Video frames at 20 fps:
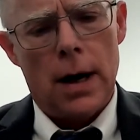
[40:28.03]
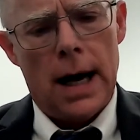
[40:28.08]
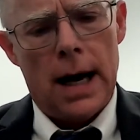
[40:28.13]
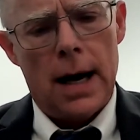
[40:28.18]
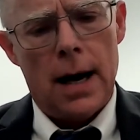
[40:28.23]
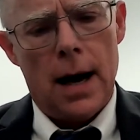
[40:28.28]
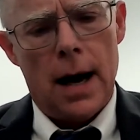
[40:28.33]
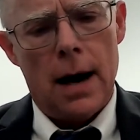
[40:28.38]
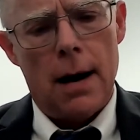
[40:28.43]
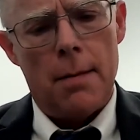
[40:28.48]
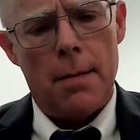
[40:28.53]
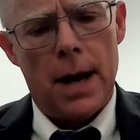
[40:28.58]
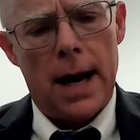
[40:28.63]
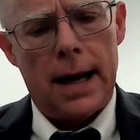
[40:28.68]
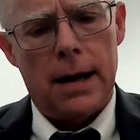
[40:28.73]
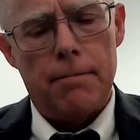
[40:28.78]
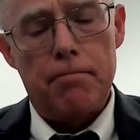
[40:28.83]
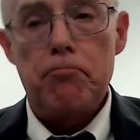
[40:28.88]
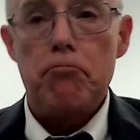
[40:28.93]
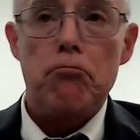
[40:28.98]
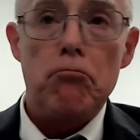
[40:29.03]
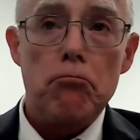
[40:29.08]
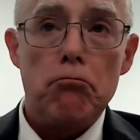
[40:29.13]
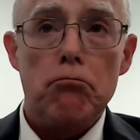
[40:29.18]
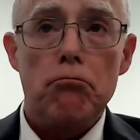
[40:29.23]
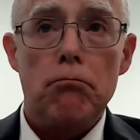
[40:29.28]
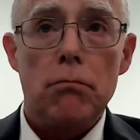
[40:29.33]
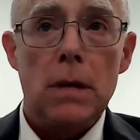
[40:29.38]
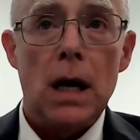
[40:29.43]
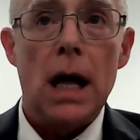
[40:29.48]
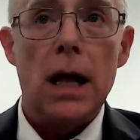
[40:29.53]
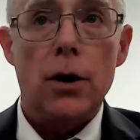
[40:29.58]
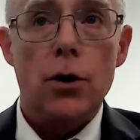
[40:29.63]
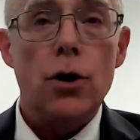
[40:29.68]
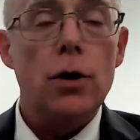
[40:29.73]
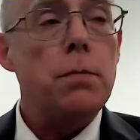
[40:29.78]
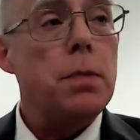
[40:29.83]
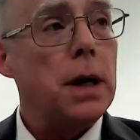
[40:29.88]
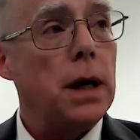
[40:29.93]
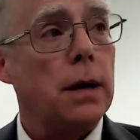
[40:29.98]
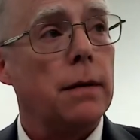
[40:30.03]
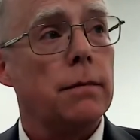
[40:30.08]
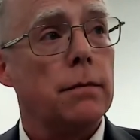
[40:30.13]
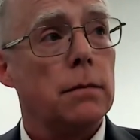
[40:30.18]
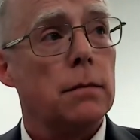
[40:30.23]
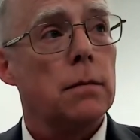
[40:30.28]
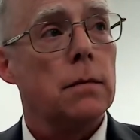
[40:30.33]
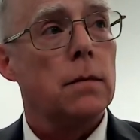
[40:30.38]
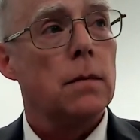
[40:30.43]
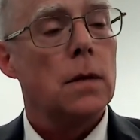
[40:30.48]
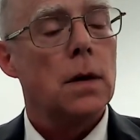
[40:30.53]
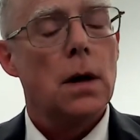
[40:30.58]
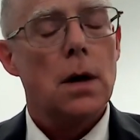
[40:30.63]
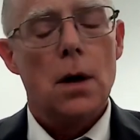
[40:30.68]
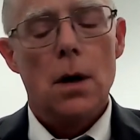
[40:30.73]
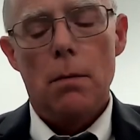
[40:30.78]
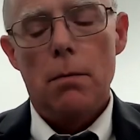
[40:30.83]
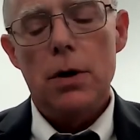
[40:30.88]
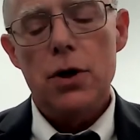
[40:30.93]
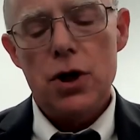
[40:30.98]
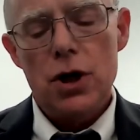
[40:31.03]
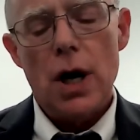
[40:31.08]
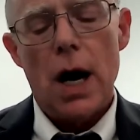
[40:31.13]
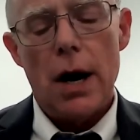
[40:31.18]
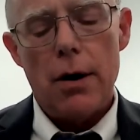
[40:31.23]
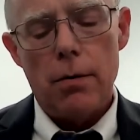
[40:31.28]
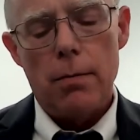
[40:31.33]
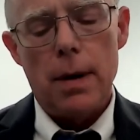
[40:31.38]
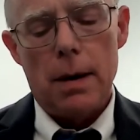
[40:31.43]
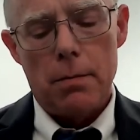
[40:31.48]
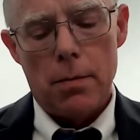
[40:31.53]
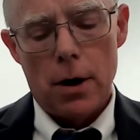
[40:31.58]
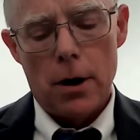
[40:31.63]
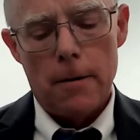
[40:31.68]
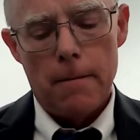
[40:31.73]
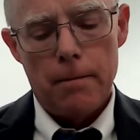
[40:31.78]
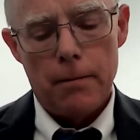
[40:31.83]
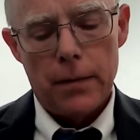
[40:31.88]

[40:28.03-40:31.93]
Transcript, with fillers: And, and I'm like, yeah, that could be. But you got to remember,